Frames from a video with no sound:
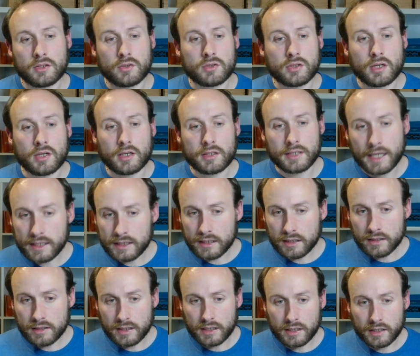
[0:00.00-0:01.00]
You turn
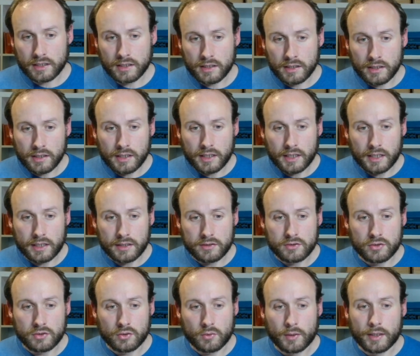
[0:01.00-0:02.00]
anything
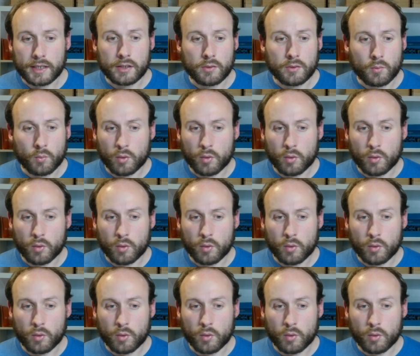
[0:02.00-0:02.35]
into a